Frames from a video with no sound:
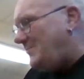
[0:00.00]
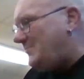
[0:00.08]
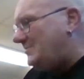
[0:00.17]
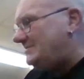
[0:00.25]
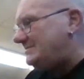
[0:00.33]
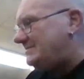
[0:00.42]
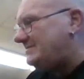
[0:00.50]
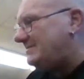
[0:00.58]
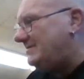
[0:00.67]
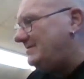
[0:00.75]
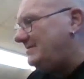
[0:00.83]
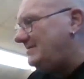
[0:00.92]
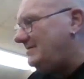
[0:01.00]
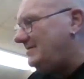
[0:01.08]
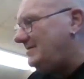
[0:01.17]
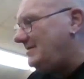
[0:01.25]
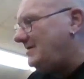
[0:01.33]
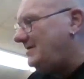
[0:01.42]
It was,
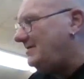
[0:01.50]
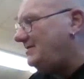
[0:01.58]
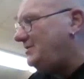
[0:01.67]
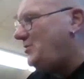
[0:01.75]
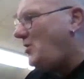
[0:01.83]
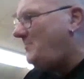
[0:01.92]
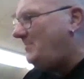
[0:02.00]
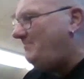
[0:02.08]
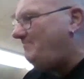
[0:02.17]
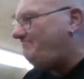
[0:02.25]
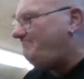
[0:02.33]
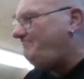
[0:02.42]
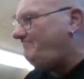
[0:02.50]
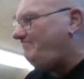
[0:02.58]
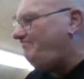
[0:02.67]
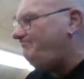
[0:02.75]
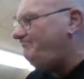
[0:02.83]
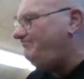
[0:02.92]
you got a bit
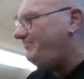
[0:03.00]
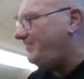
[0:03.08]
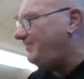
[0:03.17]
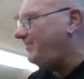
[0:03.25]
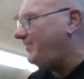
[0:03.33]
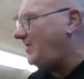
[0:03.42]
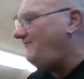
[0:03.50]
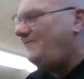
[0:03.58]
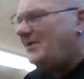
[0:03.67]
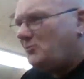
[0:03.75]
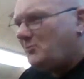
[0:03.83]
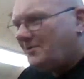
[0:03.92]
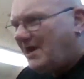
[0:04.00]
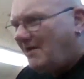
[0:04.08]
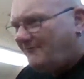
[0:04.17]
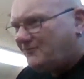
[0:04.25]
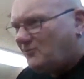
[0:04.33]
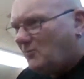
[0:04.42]
fed up with it
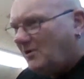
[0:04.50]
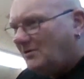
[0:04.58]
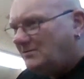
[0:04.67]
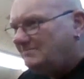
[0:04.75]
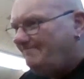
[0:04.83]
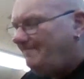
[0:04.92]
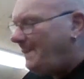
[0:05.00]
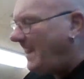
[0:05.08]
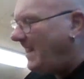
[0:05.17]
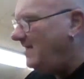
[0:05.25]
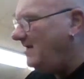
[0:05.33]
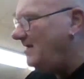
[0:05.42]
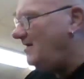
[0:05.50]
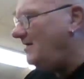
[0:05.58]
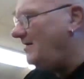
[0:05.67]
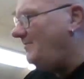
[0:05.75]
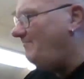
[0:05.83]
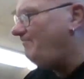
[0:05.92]
after a while.
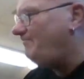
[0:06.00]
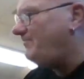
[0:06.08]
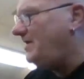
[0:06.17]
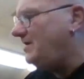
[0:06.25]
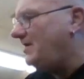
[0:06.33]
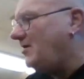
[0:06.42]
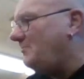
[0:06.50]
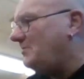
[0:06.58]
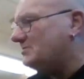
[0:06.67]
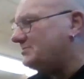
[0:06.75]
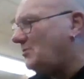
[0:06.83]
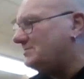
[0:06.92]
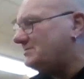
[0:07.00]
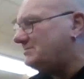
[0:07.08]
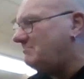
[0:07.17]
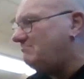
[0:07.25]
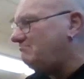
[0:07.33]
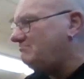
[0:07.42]
You know, because I was
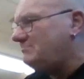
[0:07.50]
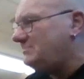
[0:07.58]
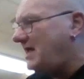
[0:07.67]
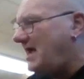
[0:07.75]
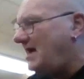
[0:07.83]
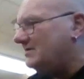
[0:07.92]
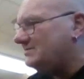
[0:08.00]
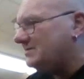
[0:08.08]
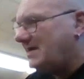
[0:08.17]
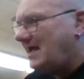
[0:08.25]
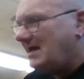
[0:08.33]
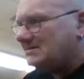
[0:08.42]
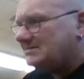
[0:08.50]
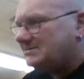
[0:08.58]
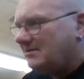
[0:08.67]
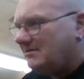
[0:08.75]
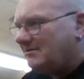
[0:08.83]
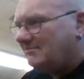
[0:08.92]
down as a
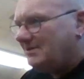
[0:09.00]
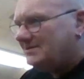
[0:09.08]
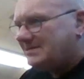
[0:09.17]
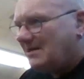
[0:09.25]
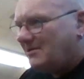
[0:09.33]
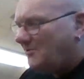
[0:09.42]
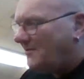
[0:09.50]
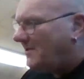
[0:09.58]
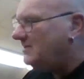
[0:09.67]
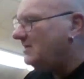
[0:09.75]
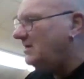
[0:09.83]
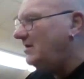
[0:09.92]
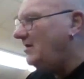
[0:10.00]
gangster and this, that, and the other.